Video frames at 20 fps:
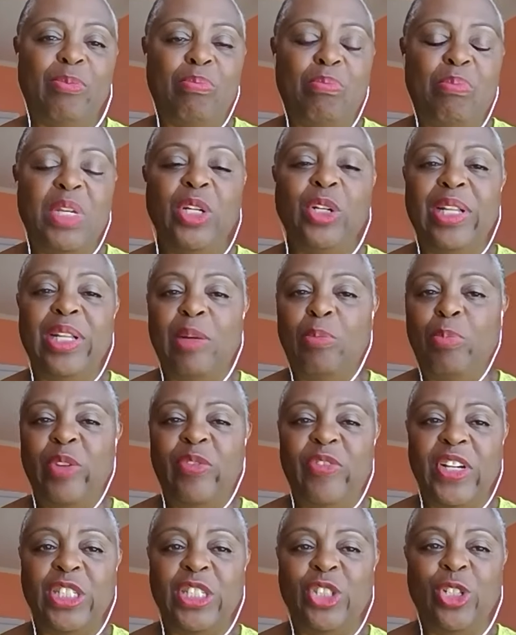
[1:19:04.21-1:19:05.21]
middle and
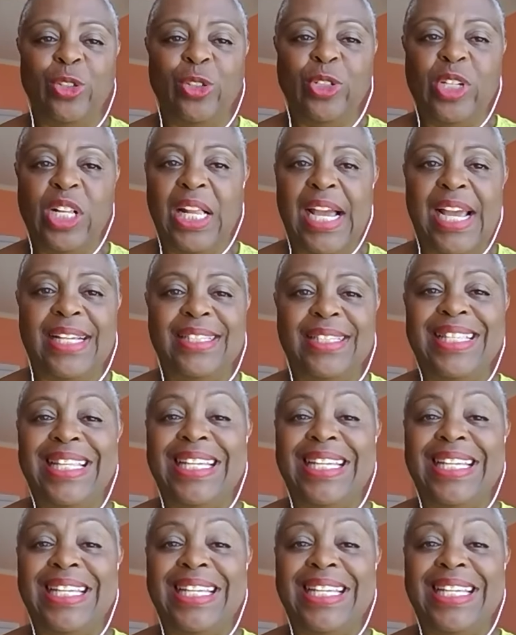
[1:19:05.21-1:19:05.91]
professional class,